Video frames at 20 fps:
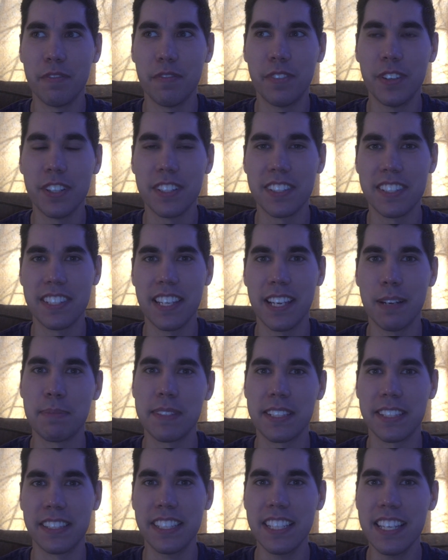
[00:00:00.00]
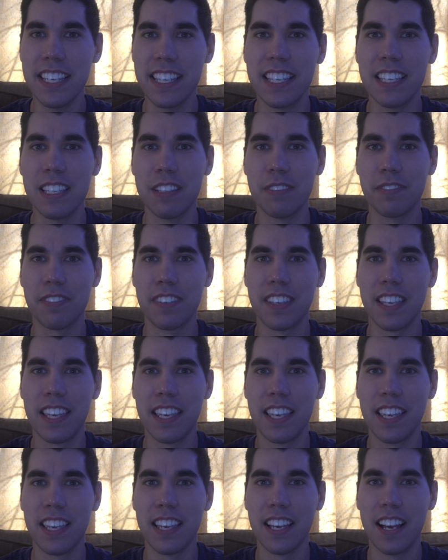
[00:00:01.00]
footsteps leave,
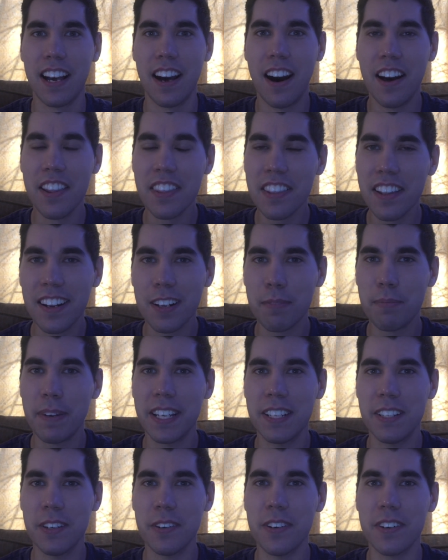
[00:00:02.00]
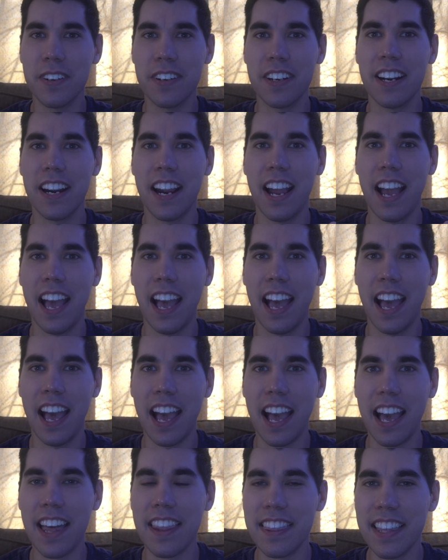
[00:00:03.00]
unlock my door,
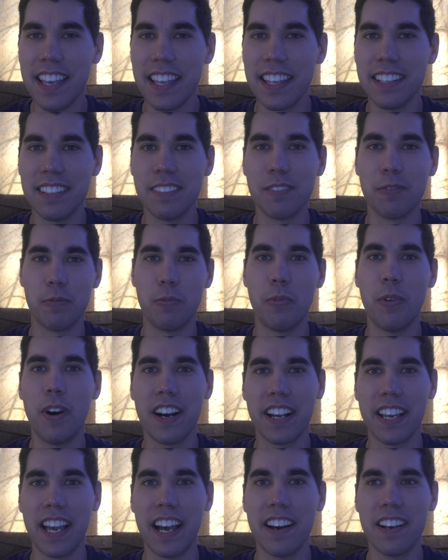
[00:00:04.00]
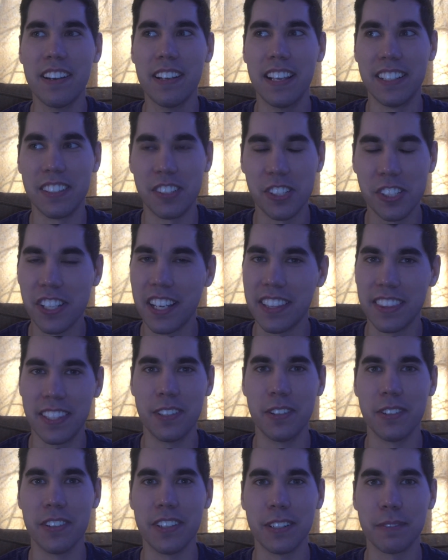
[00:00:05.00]
and then walk out and shut the
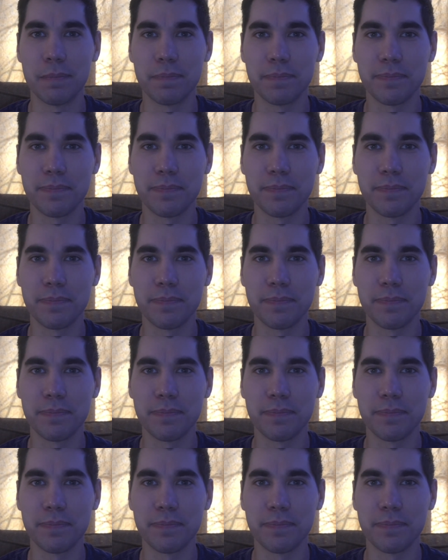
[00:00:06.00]
door.